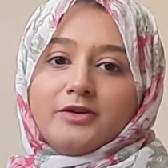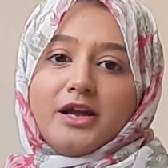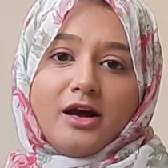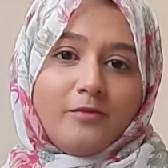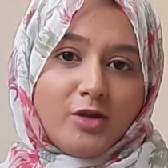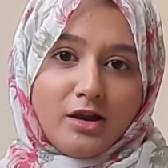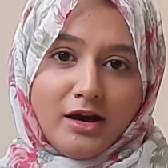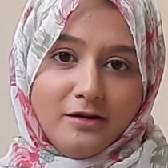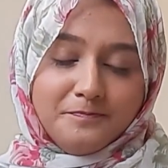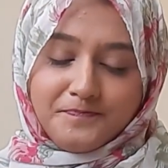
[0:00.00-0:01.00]
alhamdulillah,
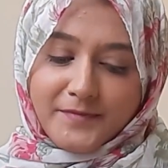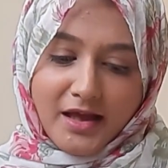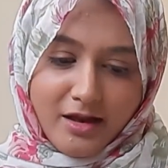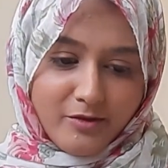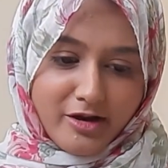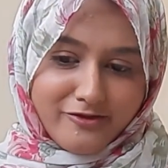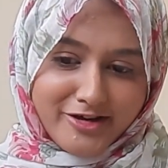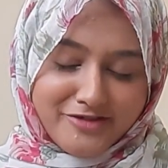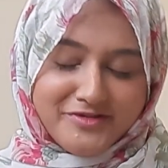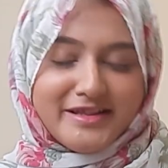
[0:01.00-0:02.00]
Alhamdulillah for
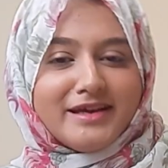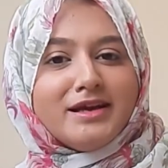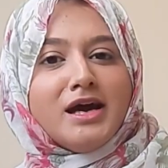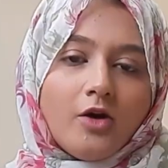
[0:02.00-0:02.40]
everything.